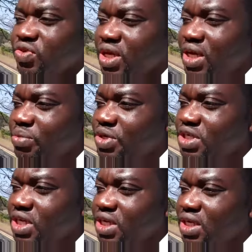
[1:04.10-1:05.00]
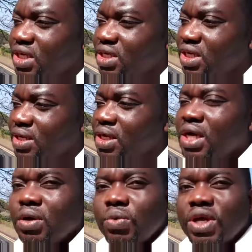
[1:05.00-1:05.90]
is really appreciated, and
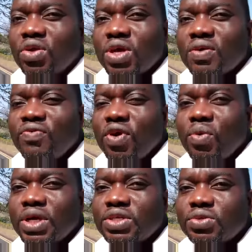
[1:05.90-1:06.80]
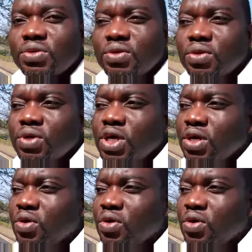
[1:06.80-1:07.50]
we are looking forward to